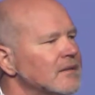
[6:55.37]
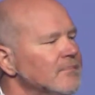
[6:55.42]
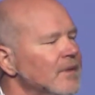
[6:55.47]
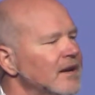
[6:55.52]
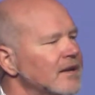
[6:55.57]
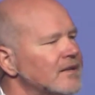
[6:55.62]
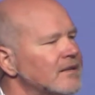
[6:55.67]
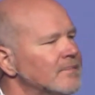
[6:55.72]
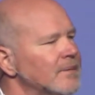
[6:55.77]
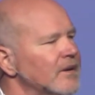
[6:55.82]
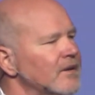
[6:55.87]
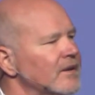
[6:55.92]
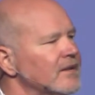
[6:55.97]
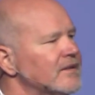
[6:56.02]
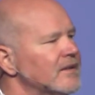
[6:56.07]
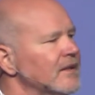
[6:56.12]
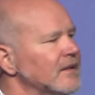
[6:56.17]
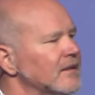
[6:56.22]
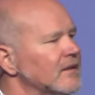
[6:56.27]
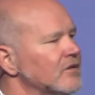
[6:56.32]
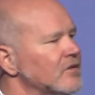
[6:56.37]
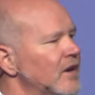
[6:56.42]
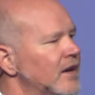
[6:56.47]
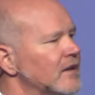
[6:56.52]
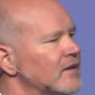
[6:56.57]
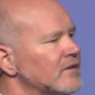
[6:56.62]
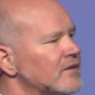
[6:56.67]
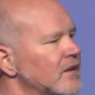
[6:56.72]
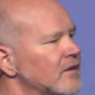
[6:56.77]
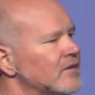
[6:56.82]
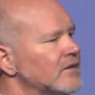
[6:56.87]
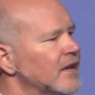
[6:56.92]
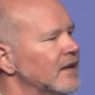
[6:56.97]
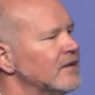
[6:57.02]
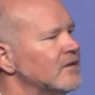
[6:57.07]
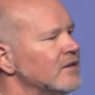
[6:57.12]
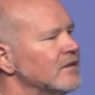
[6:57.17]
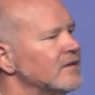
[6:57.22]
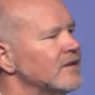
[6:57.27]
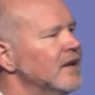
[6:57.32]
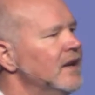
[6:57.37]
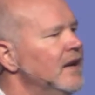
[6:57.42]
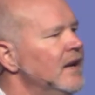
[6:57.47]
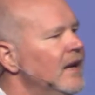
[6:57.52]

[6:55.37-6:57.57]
my experience in trade associations,